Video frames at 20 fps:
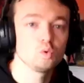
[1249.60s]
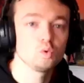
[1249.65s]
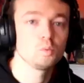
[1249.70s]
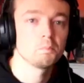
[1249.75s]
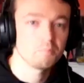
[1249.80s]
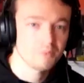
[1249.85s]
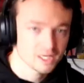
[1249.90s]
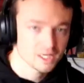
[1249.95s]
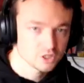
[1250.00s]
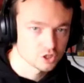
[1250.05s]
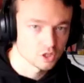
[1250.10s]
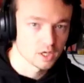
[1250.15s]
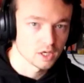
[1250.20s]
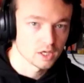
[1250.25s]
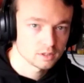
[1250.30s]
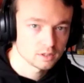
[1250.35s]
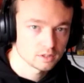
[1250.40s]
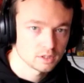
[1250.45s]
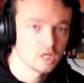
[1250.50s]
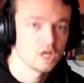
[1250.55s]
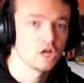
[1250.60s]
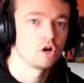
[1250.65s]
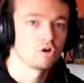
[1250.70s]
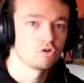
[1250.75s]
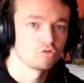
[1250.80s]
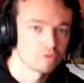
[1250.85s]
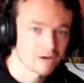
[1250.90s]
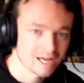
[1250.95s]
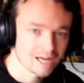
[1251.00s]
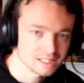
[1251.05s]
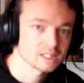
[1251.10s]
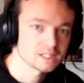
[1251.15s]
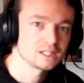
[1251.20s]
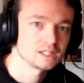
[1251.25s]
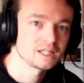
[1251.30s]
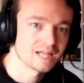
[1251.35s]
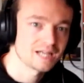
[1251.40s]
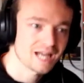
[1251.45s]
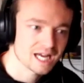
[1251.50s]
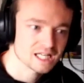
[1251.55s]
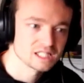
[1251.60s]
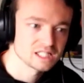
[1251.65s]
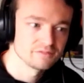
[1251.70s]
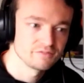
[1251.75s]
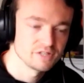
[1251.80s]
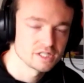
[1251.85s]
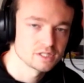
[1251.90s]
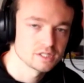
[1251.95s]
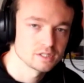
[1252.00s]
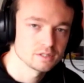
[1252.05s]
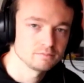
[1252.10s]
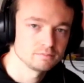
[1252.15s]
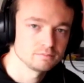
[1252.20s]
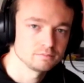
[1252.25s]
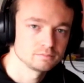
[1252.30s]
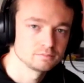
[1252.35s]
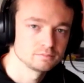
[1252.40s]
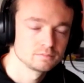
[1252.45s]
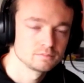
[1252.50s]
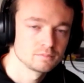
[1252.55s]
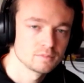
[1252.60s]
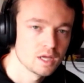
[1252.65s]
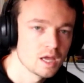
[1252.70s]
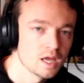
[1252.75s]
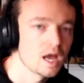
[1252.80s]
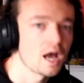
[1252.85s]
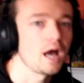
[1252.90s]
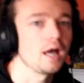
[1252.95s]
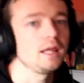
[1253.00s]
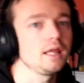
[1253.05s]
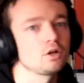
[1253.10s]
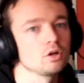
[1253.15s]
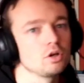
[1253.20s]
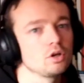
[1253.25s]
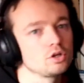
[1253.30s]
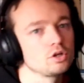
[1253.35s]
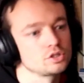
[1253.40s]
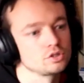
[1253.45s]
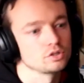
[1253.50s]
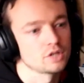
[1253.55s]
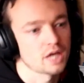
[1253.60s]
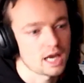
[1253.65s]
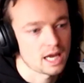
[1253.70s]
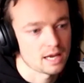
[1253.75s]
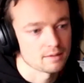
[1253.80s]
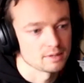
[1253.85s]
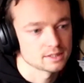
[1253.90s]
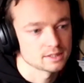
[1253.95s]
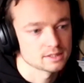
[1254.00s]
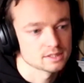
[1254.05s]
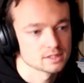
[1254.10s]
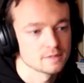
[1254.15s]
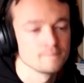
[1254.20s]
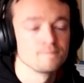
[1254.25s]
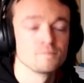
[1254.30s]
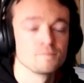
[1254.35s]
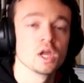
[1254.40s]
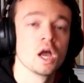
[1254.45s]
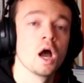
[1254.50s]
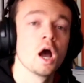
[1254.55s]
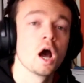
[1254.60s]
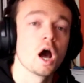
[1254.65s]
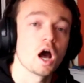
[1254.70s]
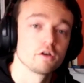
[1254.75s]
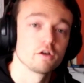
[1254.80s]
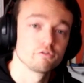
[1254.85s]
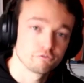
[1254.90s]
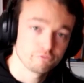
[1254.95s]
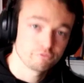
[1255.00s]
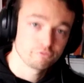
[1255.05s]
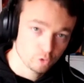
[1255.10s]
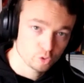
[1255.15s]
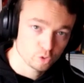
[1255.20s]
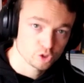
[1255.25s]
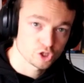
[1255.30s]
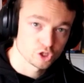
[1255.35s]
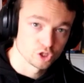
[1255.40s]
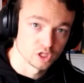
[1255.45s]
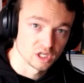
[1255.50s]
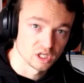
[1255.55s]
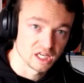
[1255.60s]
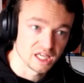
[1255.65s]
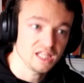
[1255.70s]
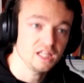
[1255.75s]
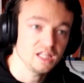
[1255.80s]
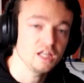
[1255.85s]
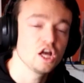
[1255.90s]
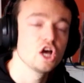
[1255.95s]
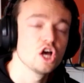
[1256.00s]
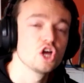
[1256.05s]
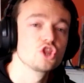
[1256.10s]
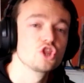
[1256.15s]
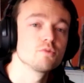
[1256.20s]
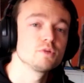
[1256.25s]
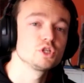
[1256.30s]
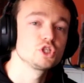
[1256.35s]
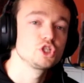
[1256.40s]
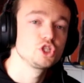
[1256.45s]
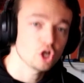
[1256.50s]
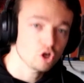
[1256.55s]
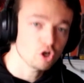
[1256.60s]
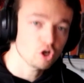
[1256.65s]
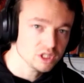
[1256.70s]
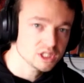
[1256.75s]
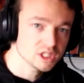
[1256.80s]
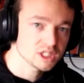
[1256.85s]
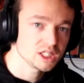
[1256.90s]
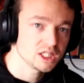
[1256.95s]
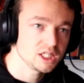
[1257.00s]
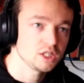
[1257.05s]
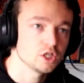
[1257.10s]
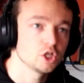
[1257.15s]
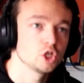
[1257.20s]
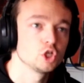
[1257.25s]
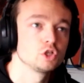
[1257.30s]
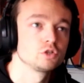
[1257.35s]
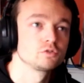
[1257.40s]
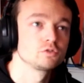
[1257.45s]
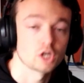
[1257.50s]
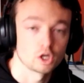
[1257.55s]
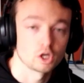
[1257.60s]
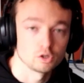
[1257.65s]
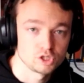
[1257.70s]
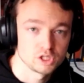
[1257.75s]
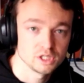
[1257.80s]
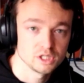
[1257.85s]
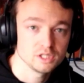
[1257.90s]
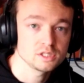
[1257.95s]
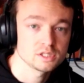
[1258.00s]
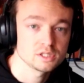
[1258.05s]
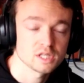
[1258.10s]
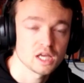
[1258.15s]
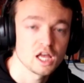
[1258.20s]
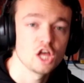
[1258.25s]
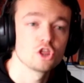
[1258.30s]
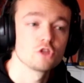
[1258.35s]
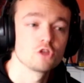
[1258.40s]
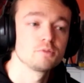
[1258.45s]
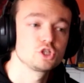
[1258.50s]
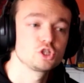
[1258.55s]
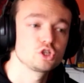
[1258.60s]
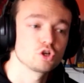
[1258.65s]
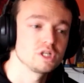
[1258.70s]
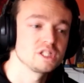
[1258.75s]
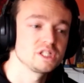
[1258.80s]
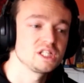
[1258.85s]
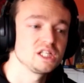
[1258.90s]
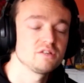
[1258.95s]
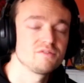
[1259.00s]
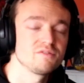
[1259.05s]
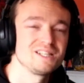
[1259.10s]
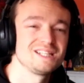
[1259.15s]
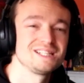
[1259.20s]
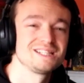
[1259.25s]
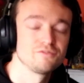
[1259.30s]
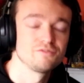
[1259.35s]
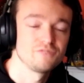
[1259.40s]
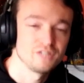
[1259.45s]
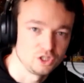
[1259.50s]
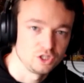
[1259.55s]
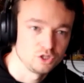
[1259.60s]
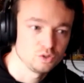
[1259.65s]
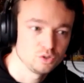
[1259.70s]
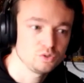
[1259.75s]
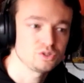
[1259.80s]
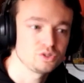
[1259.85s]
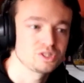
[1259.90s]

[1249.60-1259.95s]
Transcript: measure radical and activism and ecological dynamics. Unfortunately, the majority of coaches, the majority of individuals